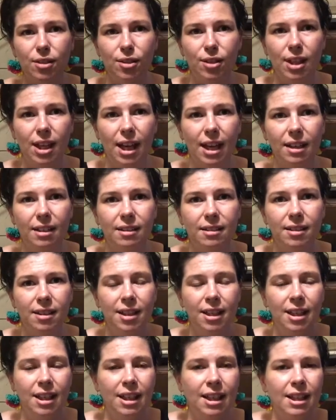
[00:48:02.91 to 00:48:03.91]
you can.
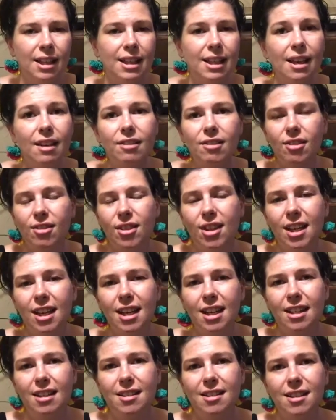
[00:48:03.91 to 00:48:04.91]
The other thing
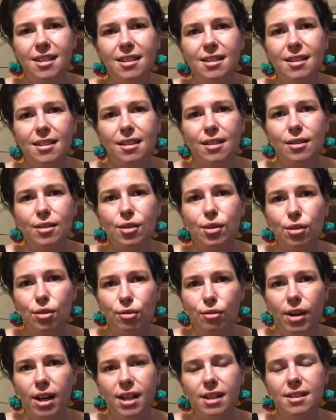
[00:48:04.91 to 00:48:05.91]
is that
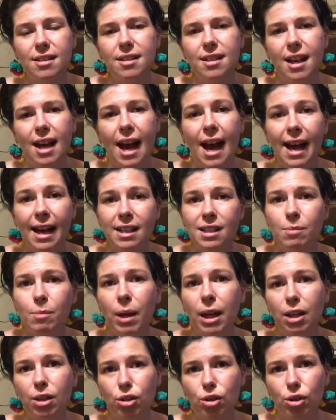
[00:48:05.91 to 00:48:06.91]
stress has
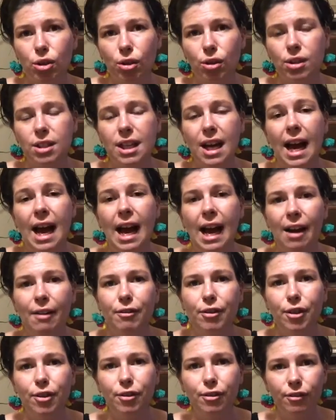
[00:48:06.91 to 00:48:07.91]
been shown to
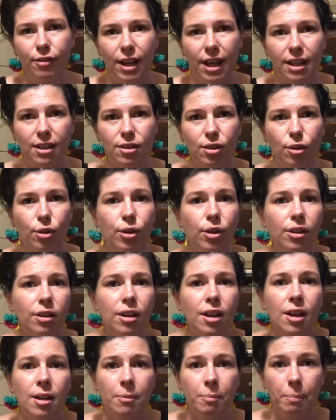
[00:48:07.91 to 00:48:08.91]
have an effect on
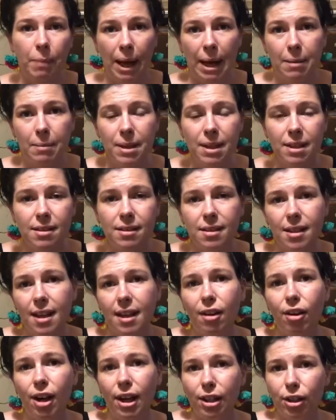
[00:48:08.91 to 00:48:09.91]
babies,
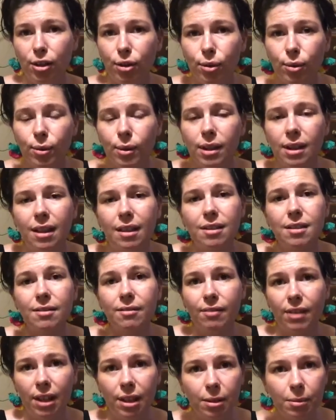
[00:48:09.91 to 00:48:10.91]
their IQ and their
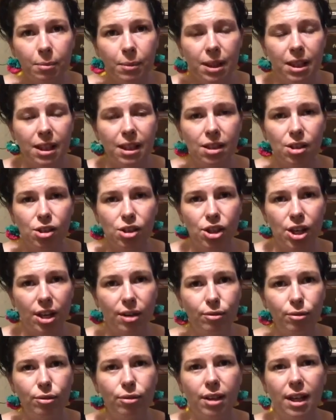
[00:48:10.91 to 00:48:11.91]
development in
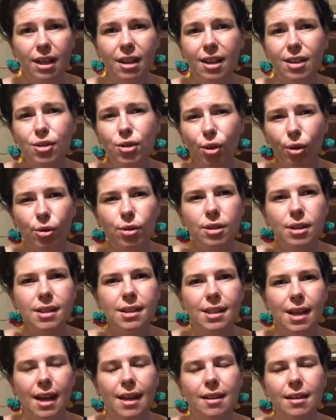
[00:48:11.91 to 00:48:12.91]
general. And I don't
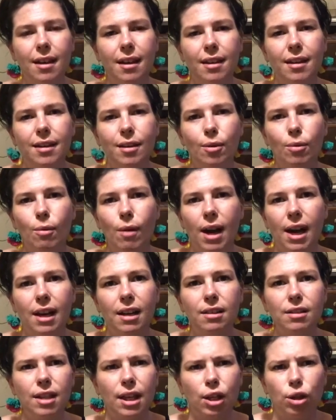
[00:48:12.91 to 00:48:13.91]
say that in a way
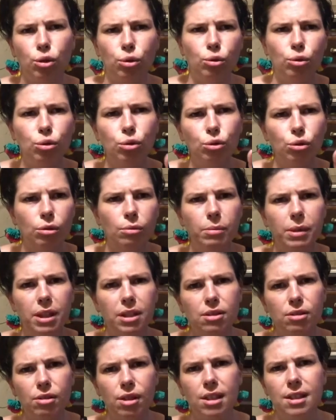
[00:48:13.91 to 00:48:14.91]
as like, you shouldn't be
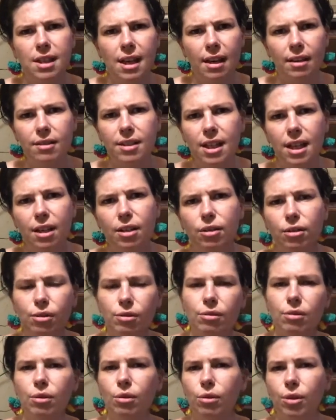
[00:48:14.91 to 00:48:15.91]
stressed, how dare
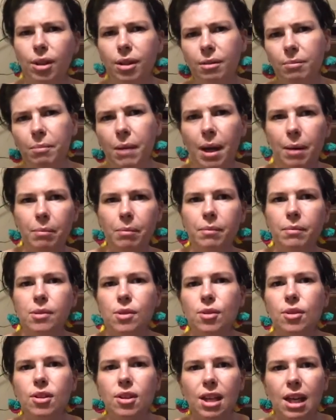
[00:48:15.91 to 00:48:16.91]
you, naughty mum
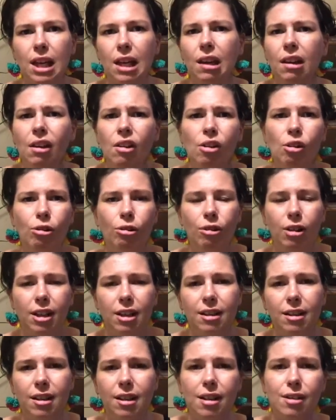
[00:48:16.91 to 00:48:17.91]
sort of thing or
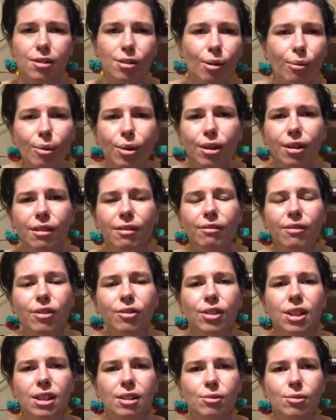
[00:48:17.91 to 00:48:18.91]
anything. I don't want you to feel
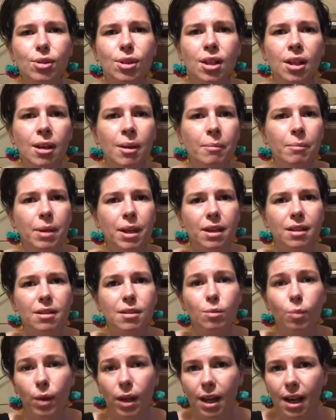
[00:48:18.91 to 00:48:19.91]
guilt,
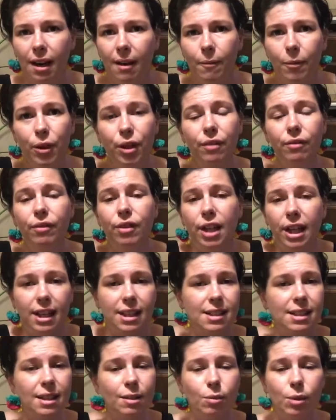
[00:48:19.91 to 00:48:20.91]
because we live, like I
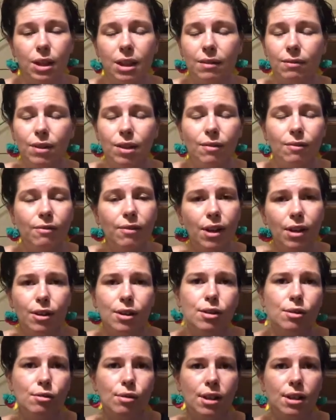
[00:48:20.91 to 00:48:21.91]
said, we live in a very
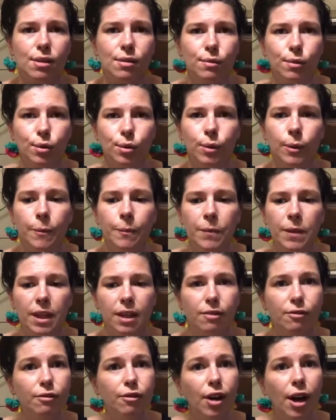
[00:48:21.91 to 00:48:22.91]
stressful
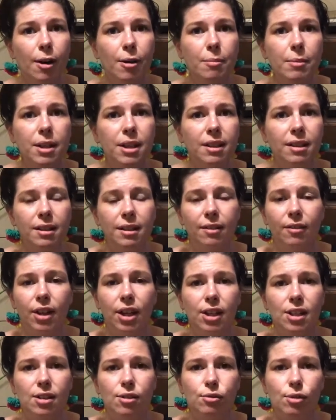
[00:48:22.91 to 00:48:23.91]
environment, a
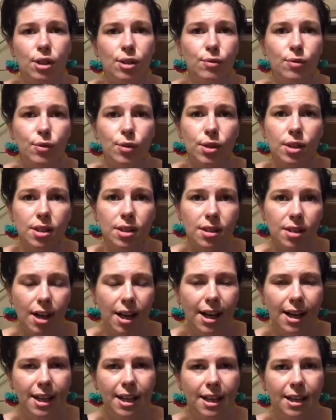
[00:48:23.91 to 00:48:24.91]
very stressful
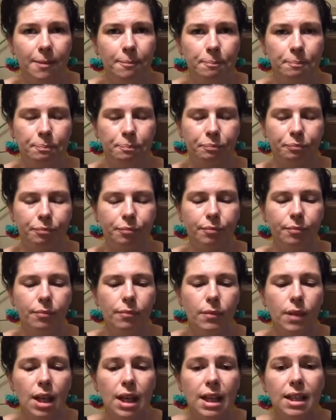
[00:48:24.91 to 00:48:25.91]
society,
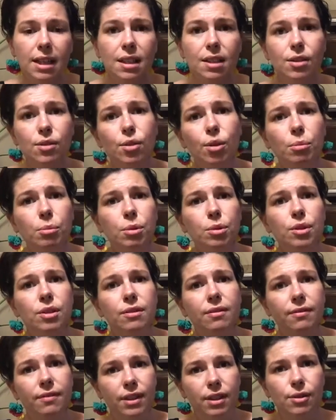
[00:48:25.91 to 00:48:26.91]
and it is normal
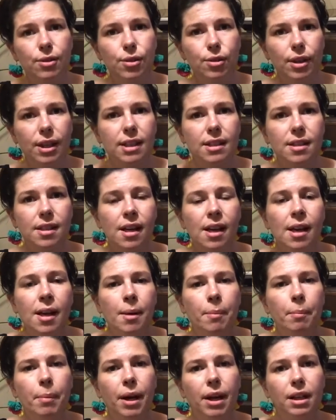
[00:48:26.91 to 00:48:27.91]
to feel stressed,
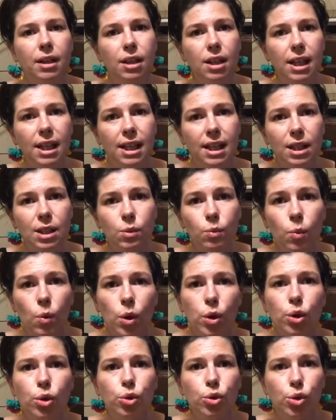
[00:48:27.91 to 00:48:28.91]
but it is
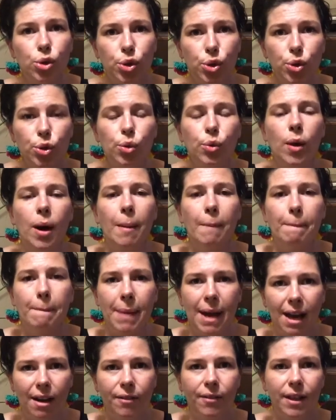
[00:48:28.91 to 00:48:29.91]
what you do
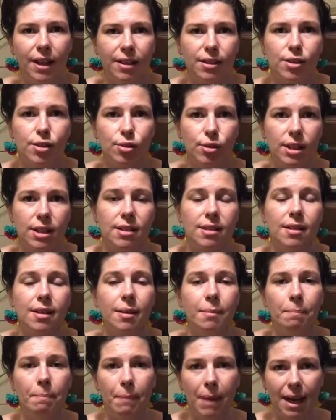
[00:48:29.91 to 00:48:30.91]
about that stress
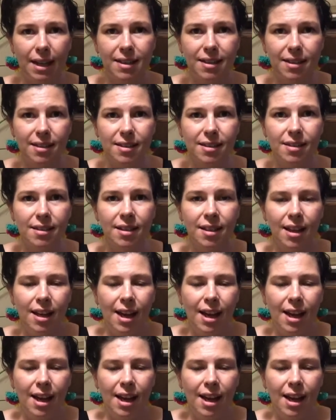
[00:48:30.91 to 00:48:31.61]
that matters.